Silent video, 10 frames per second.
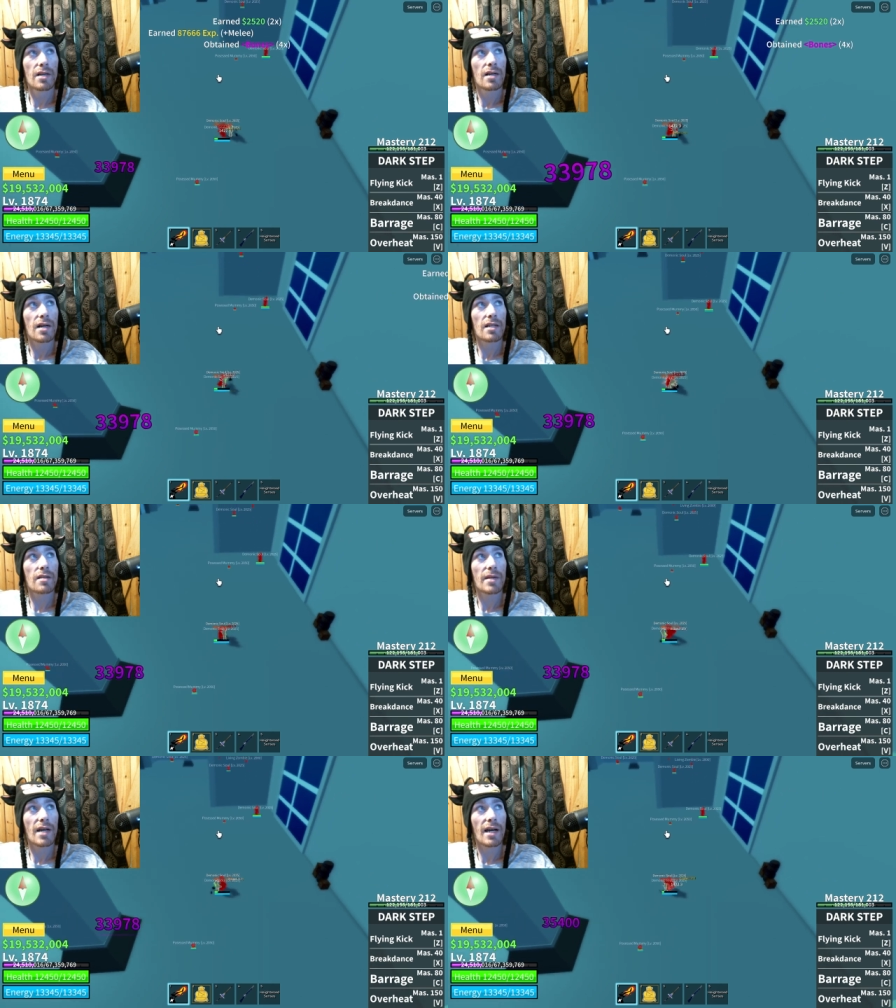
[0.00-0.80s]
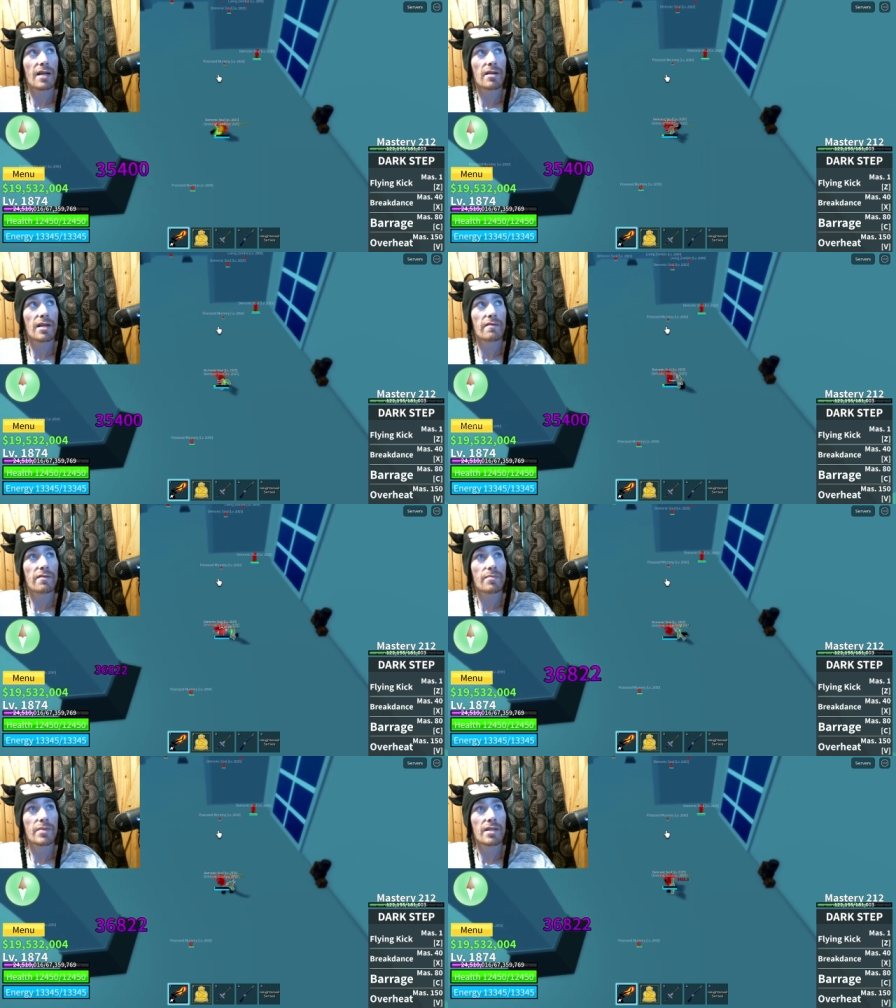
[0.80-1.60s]
a little bit higher level,
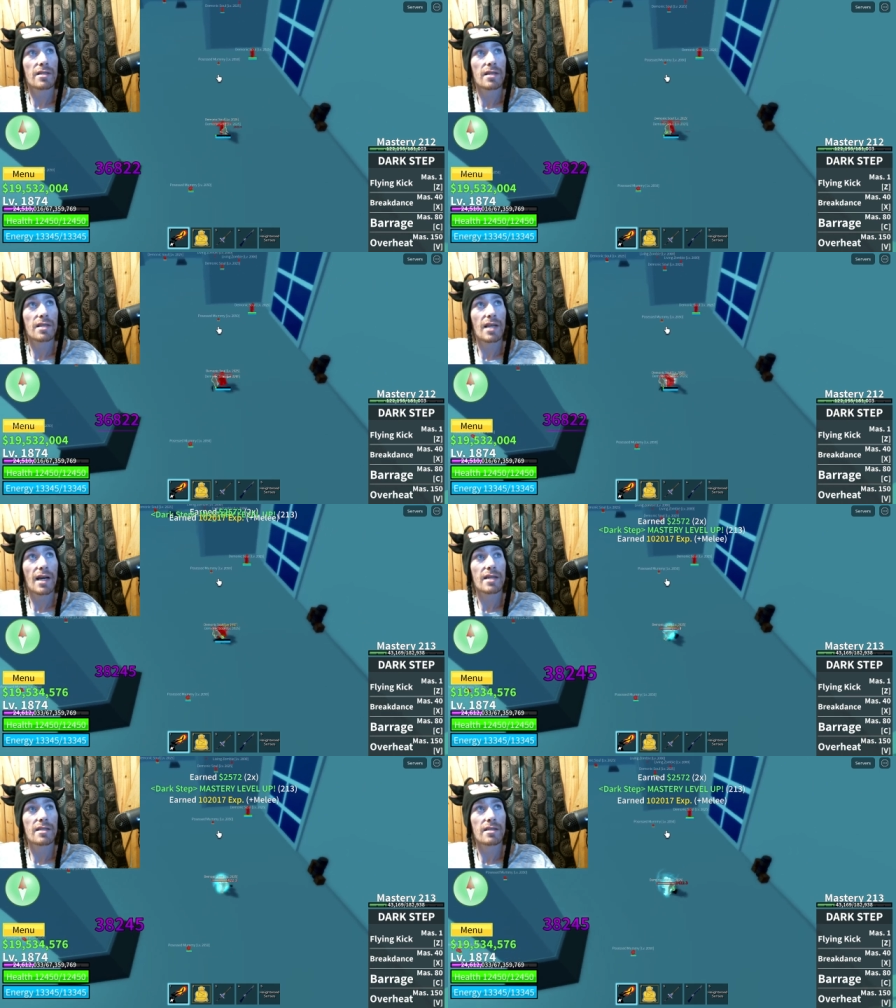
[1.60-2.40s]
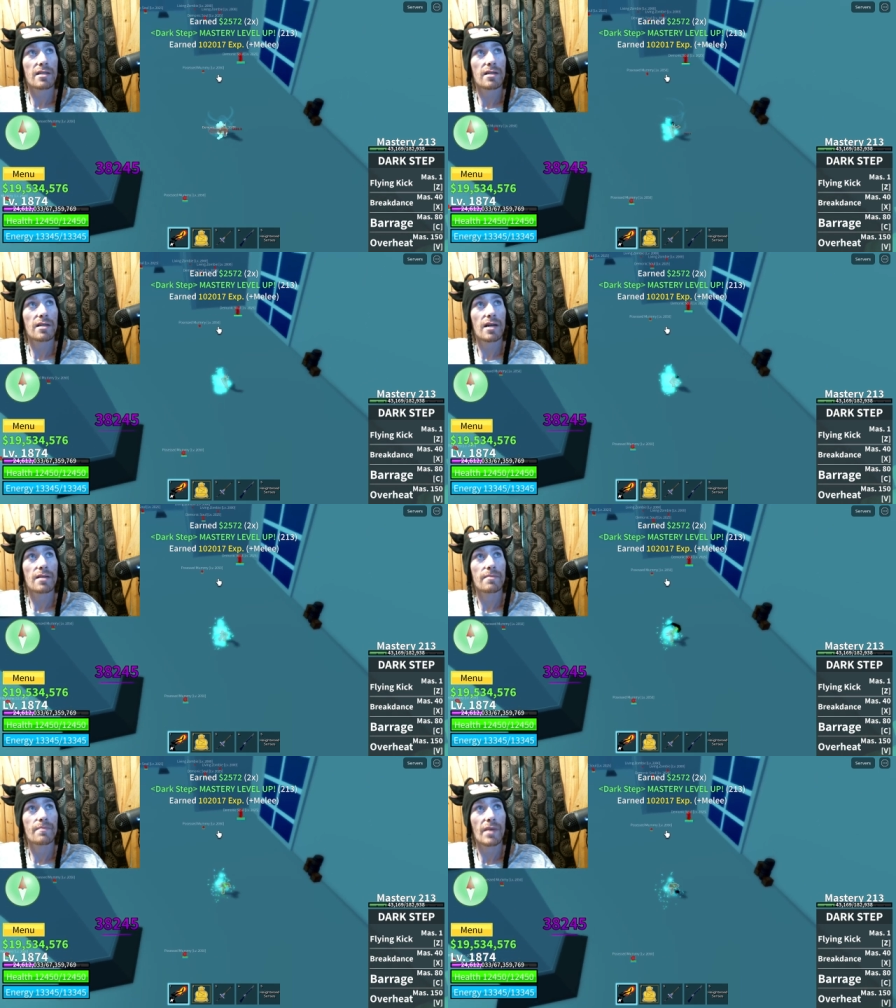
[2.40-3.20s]
but these guys uh,
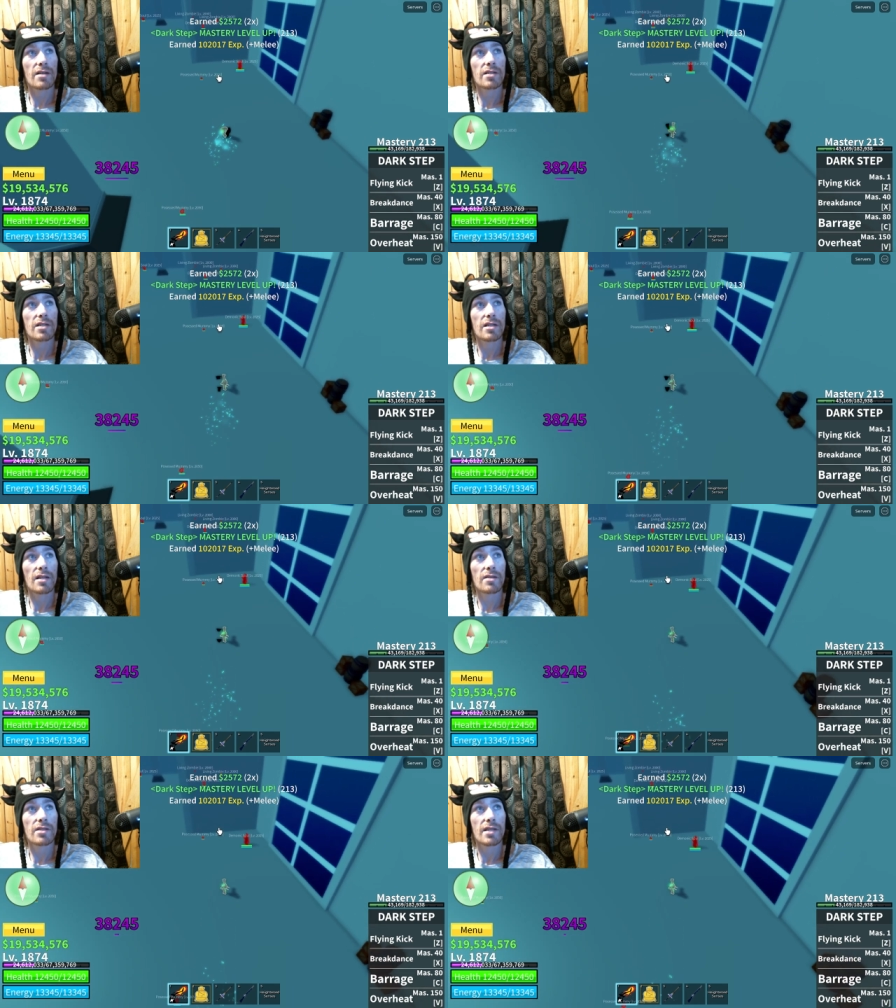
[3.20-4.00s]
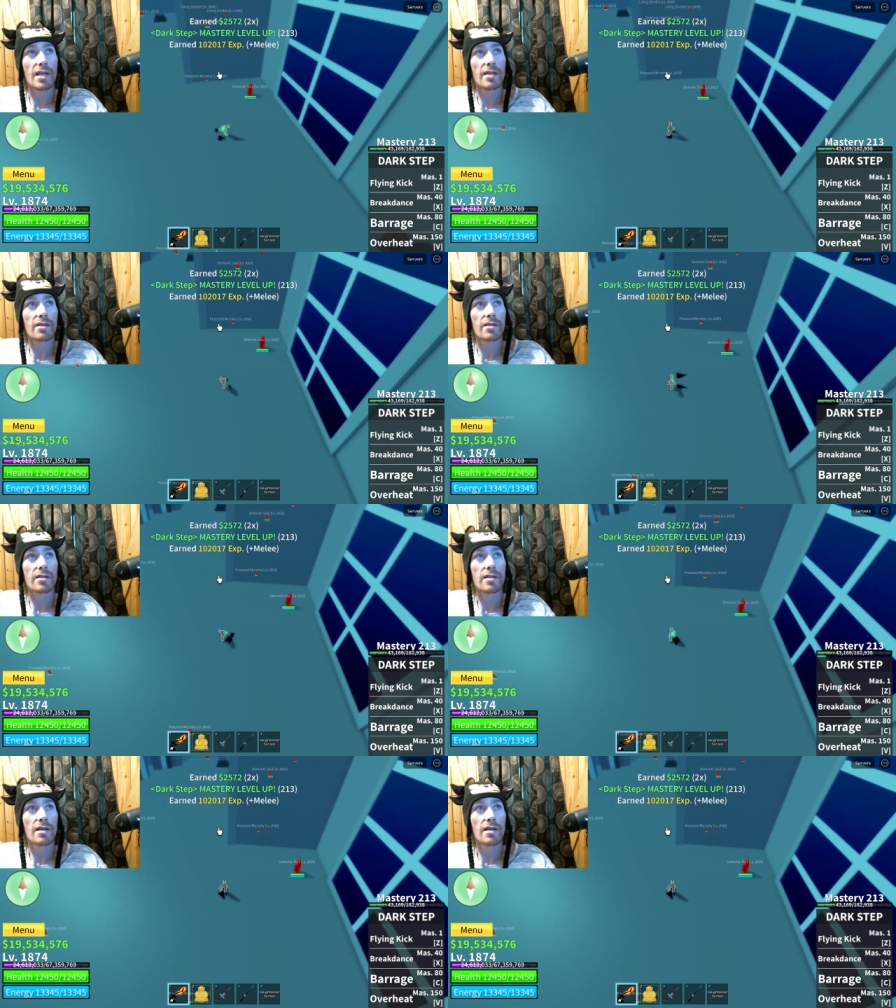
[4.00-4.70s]
are just close together and